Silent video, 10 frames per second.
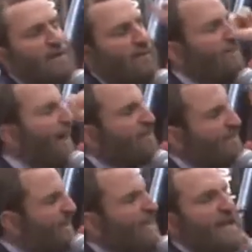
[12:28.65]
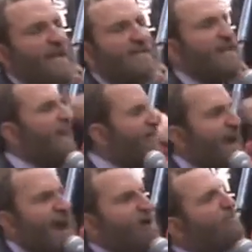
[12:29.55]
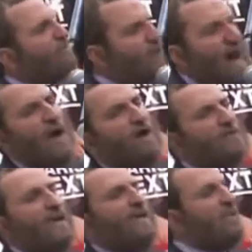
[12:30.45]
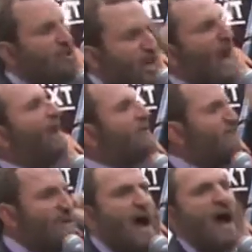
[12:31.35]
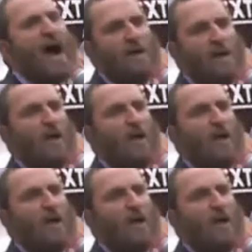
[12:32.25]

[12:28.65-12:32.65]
The Palestinians and every Arab child is a child of God.